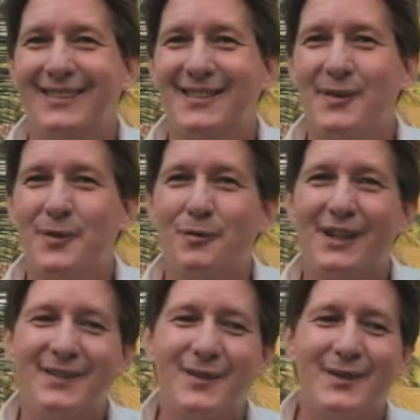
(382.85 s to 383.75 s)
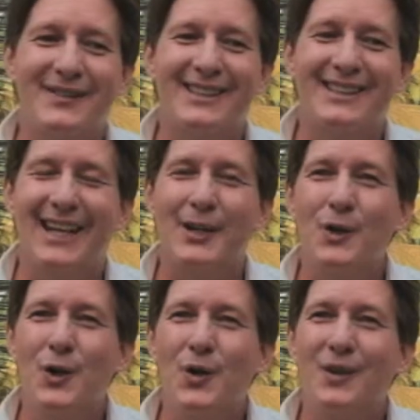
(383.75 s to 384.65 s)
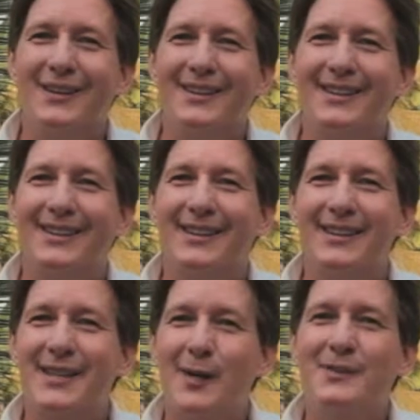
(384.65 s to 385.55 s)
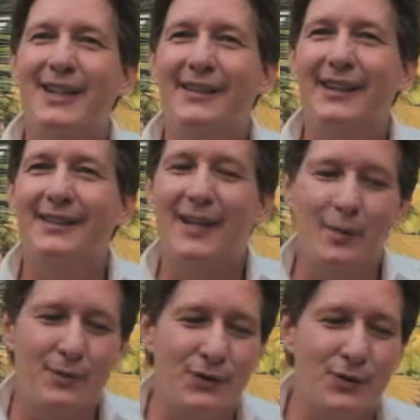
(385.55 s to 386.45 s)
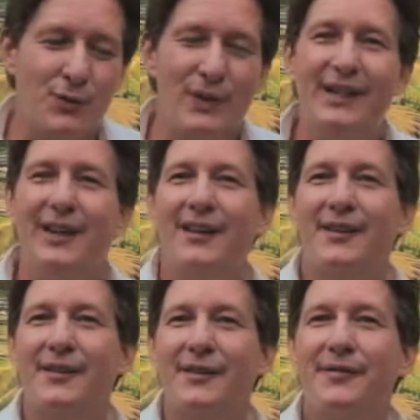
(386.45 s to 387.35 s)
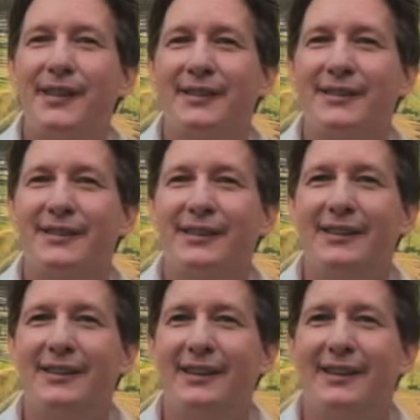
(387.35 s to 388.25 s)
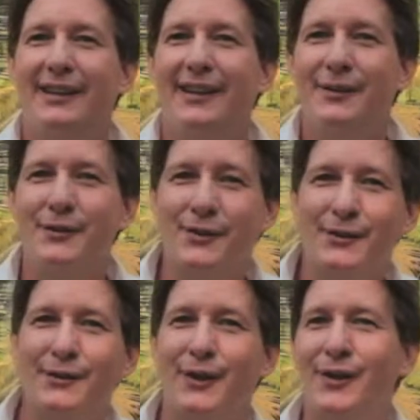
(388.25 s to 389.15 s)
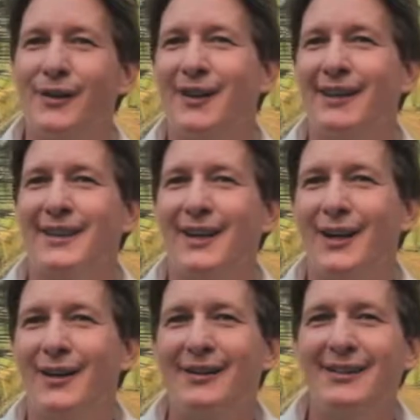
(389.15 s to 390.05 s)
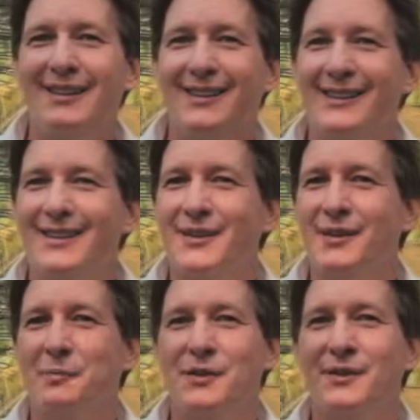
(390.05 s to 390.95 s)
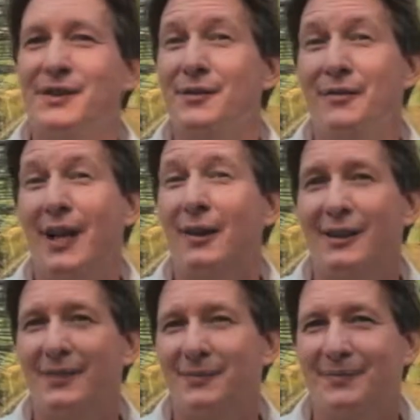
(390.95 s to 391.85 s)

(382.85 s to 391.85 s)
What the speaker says: So the one it's like the same techniques helps you to weed out the difficulty and to grow and allow the beauty to flower.